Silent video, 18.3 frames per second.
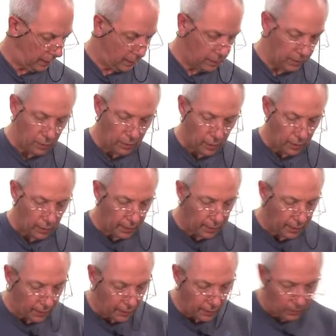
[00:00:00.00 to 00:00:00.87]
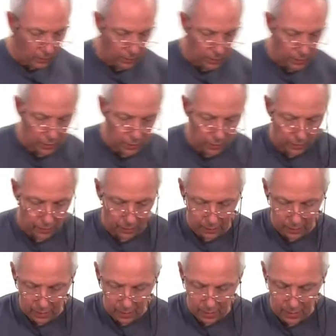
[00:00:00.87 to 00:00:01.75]
is a good idea when you're doing
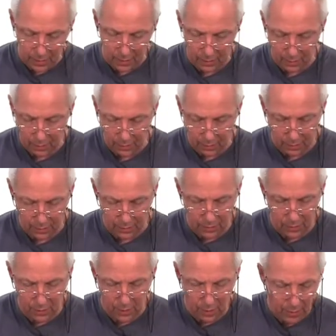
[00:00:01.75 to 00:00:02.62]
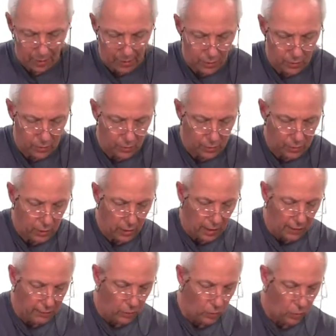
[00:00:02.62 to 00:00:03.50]
this, just so you make sure that you
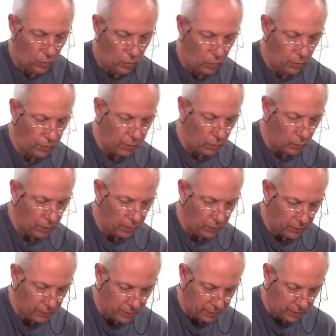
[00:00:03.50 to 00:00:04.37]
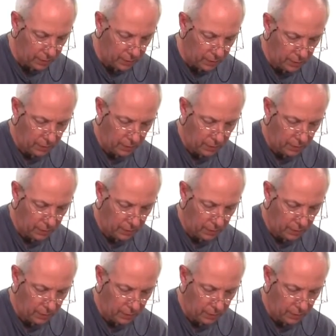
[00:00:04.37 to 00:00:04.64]
have all your wheels